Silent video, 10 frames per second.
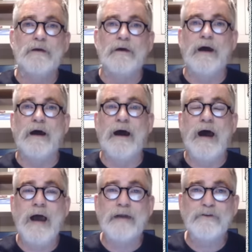uh,
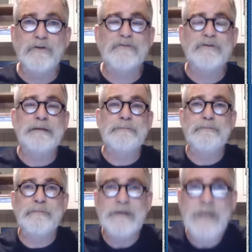I just the
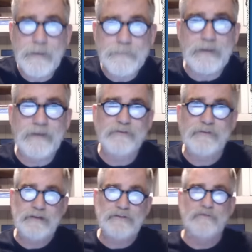
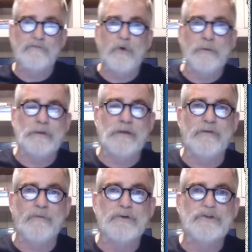nebulization formula
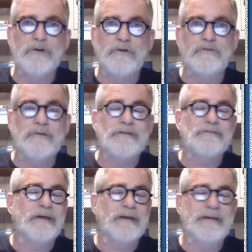that was used, he
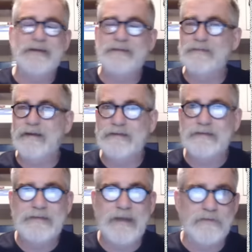said it's a
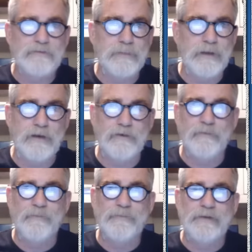death blow
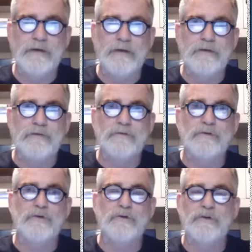
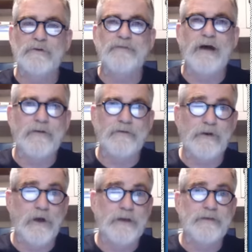to your
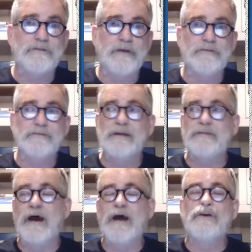father-in-law. He said,
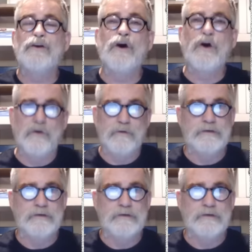"Steve, I know."